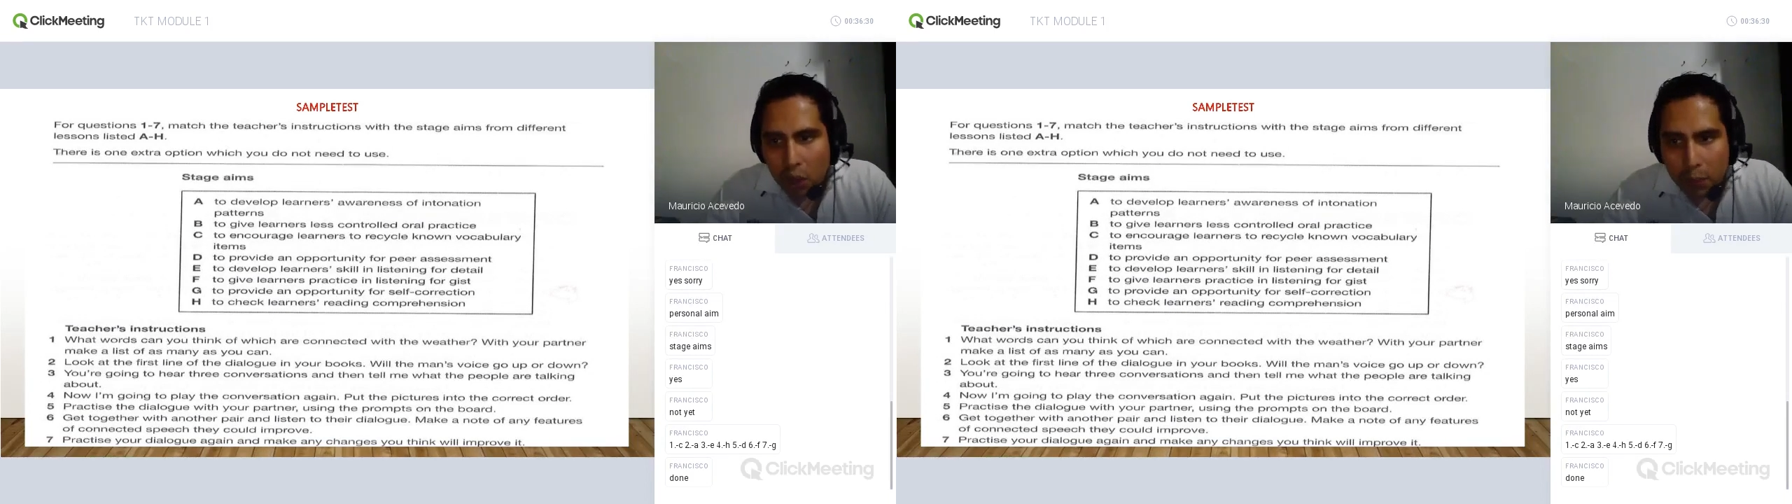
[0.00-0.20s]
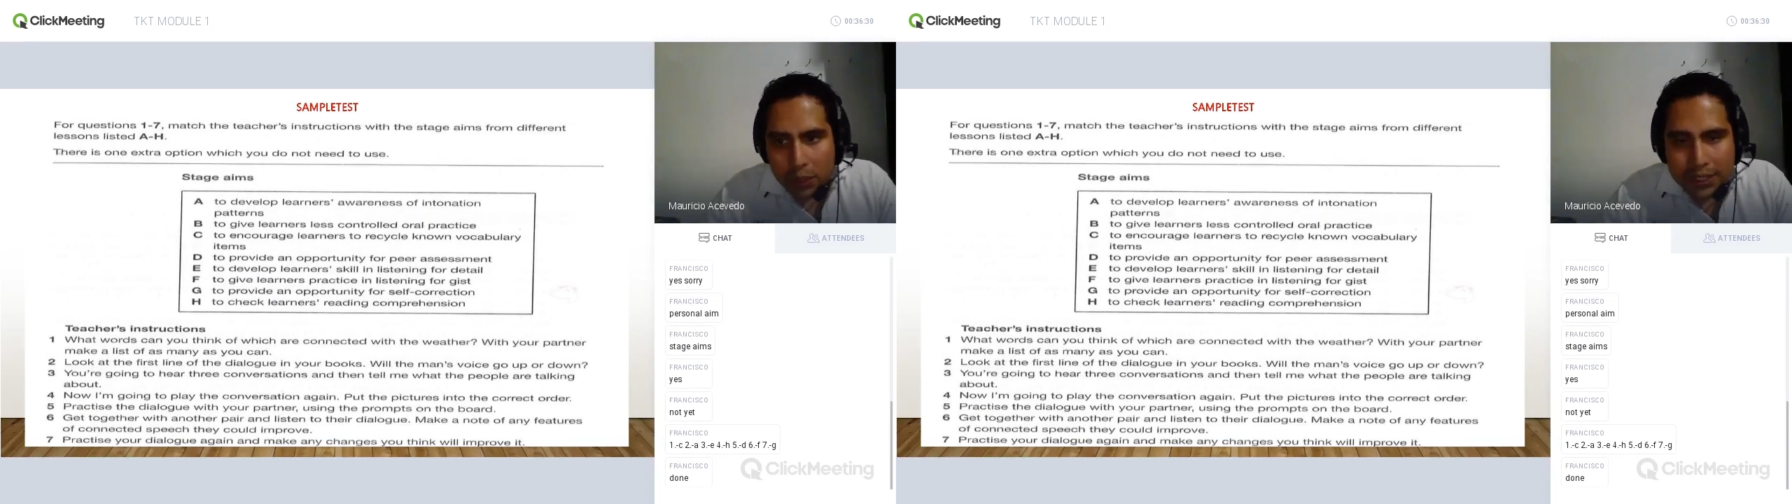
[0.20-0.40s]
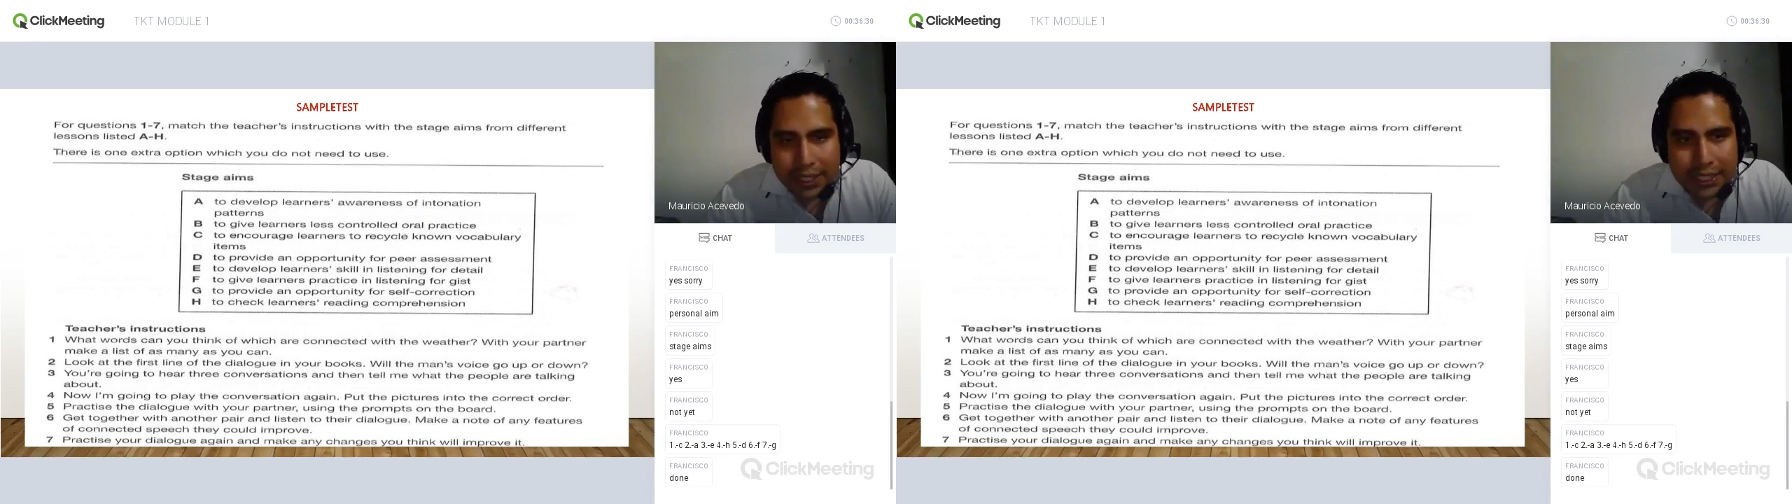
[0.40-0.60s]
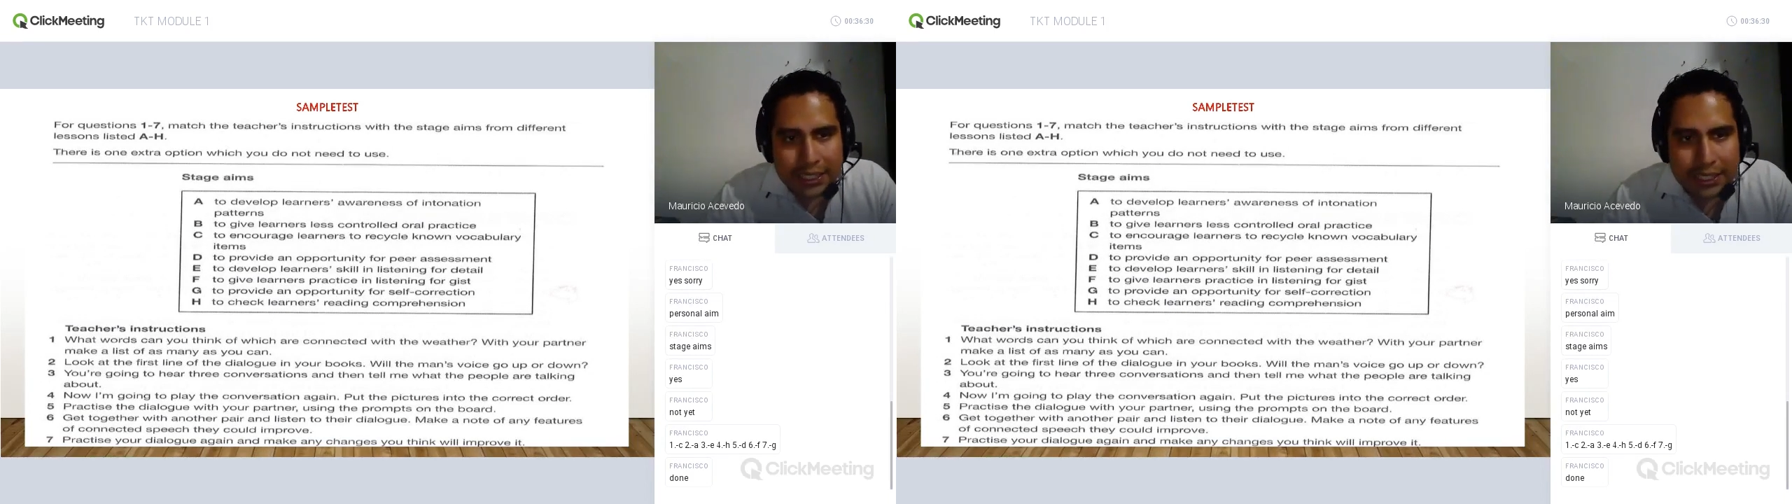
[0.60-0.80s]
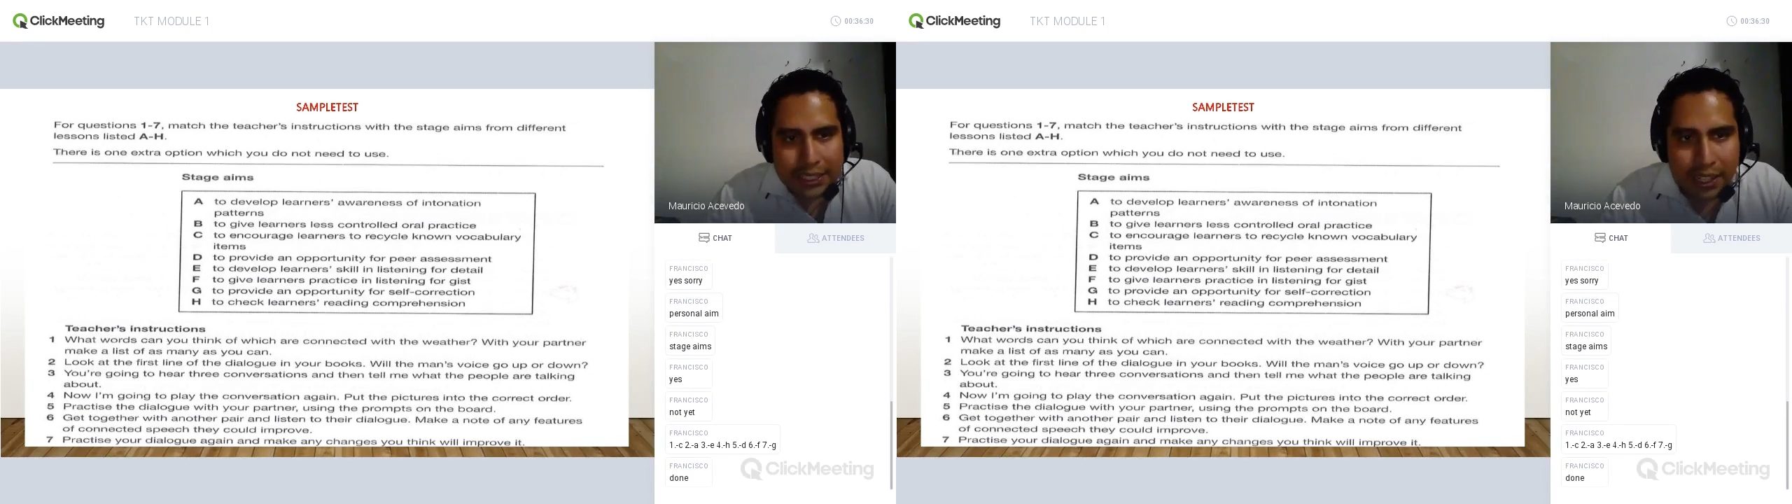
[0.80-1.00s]
number
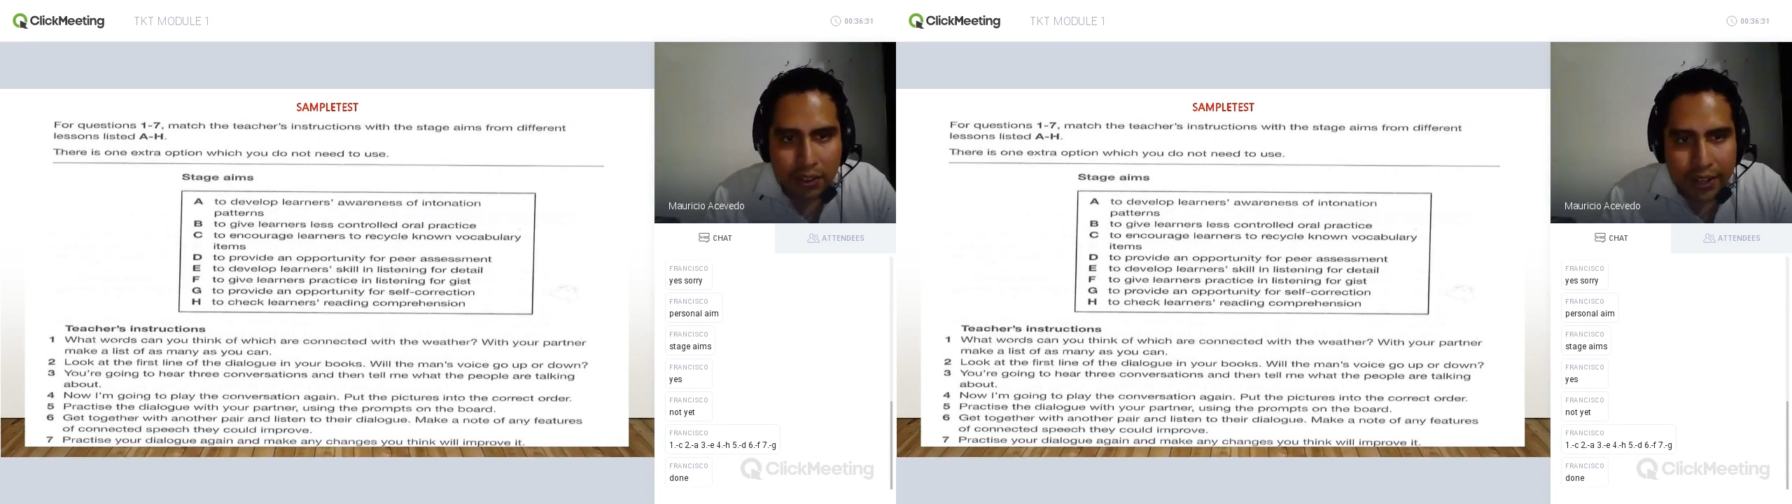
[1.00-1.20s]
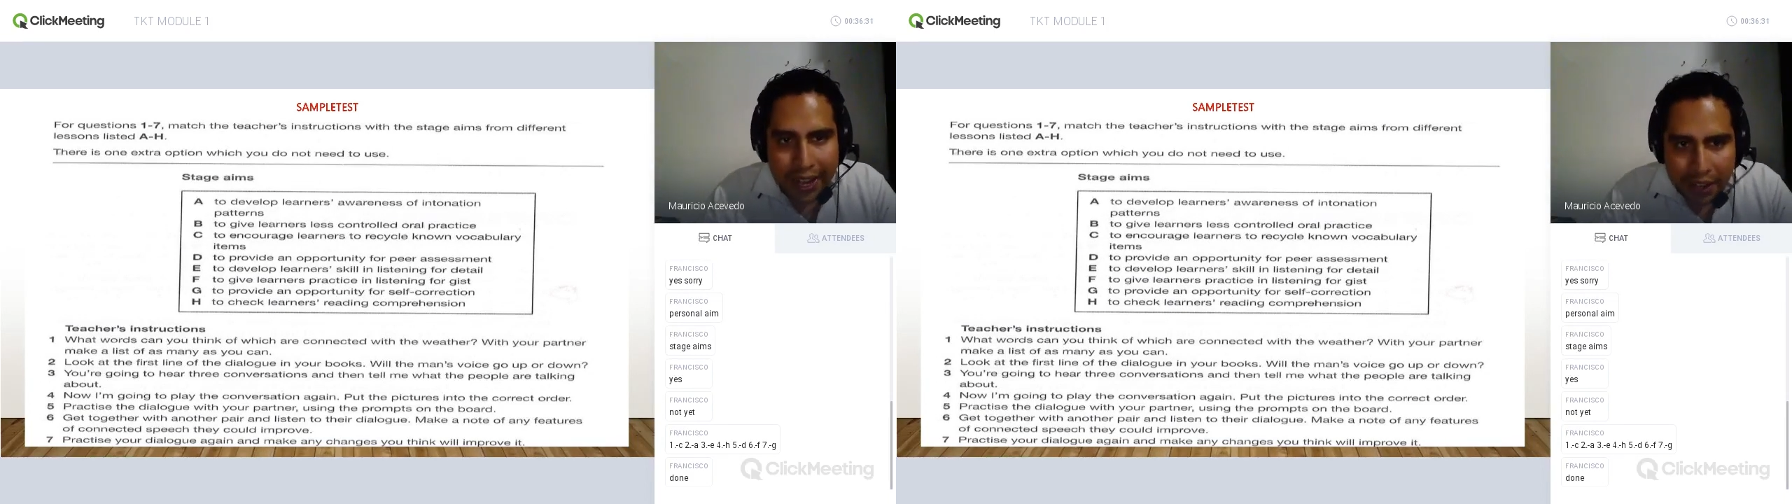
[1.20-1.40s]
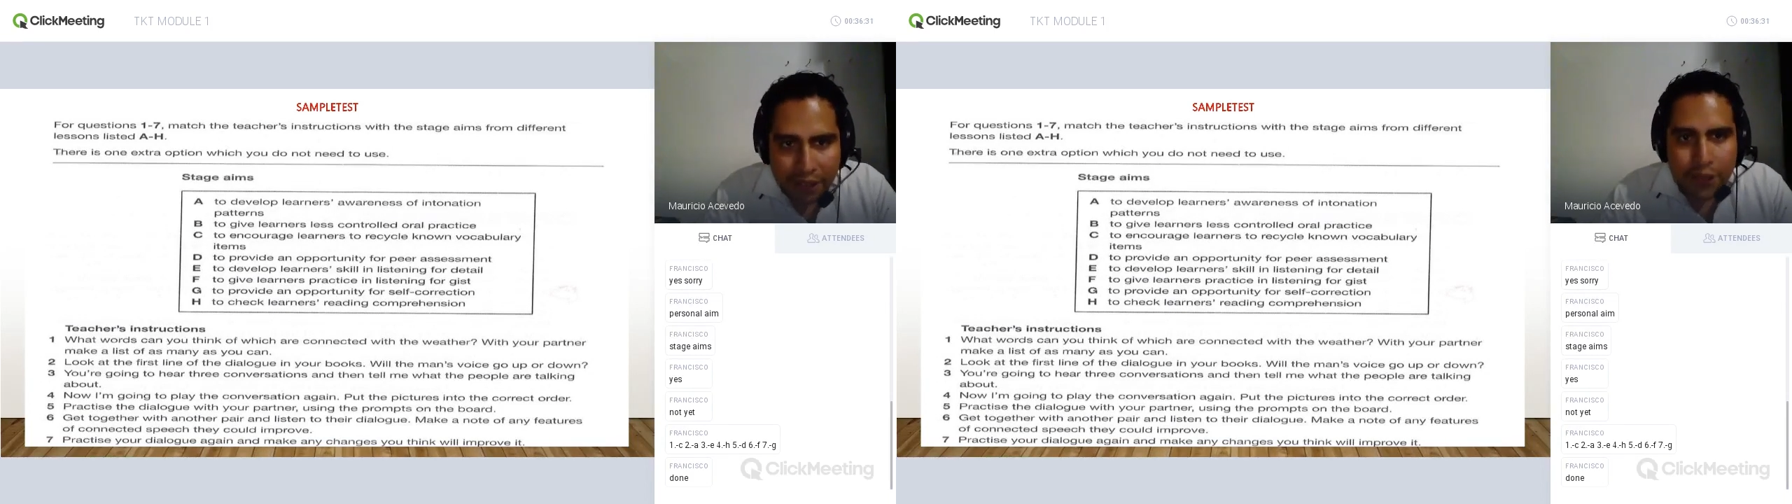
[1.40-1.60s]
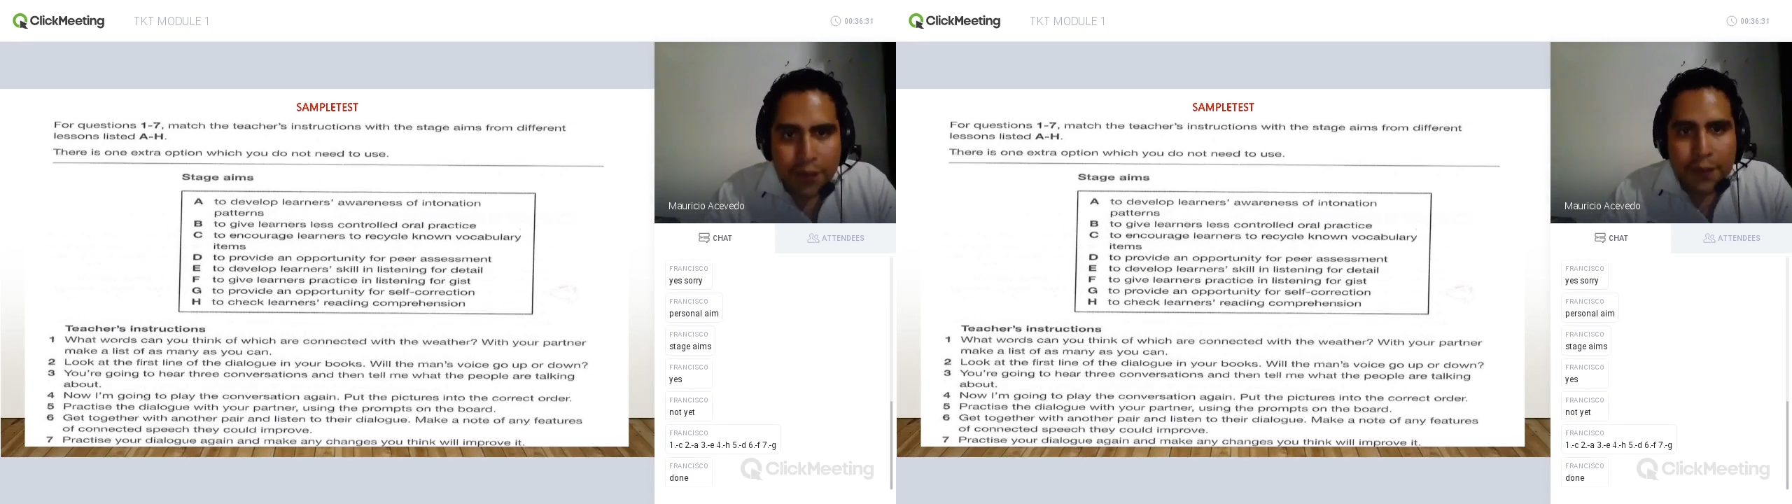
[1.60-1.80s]
six is letter F,